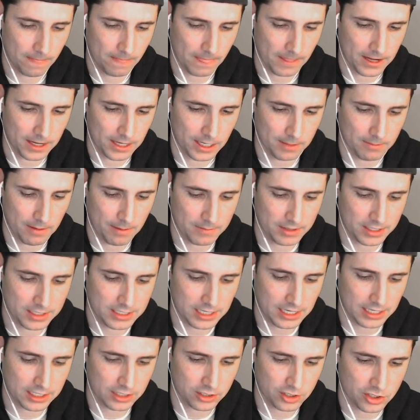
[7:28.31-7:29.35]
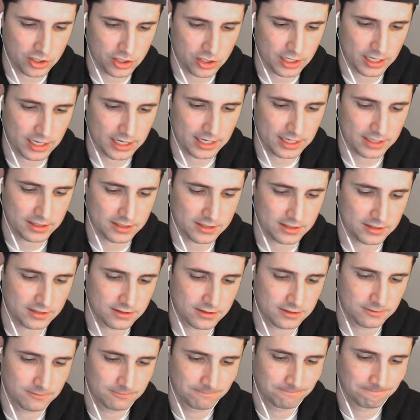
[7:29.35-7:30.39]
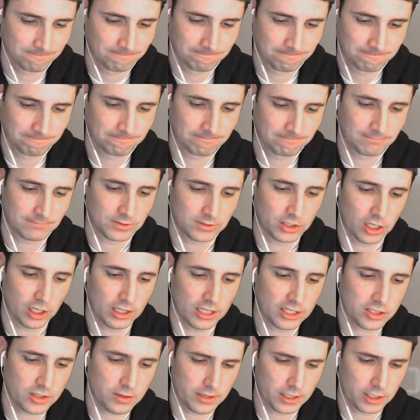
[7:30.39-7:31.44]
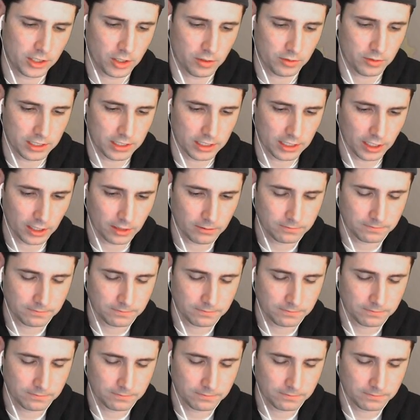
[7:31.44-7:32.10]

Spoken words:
I'm going to take a chance. No, let's go ahead and go here.